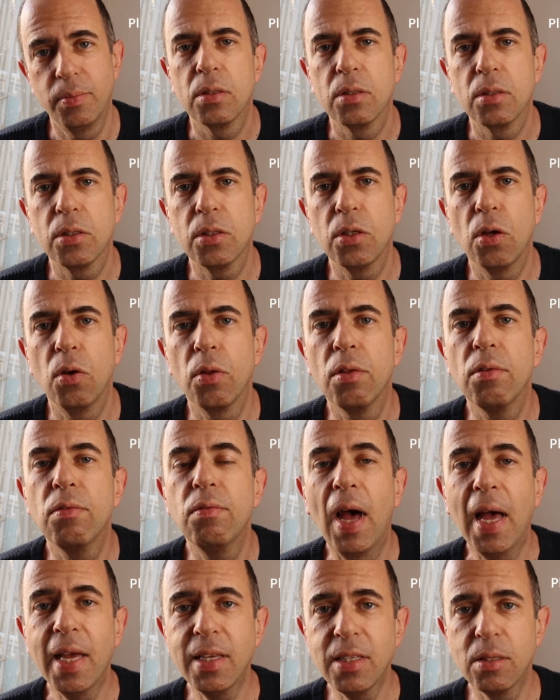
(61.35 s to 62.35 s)
So the
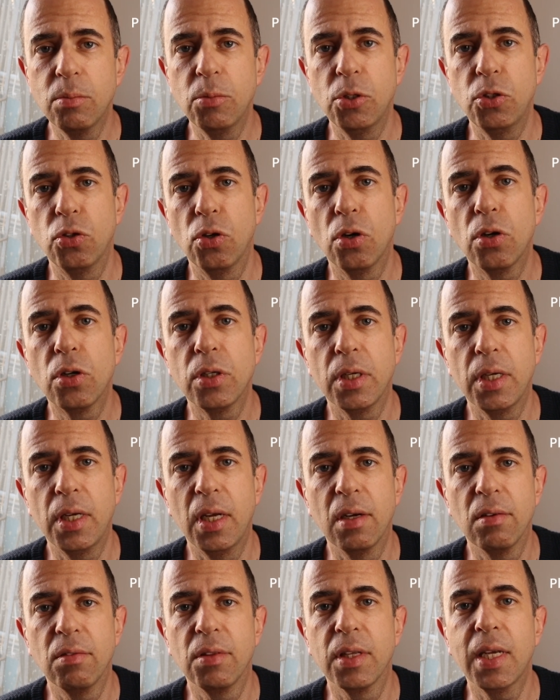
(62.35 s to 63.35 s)
vast majority
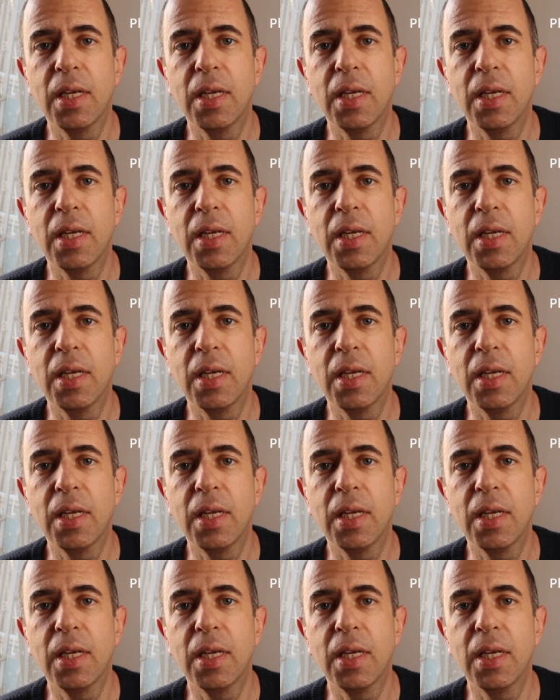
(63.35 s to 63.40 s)
of the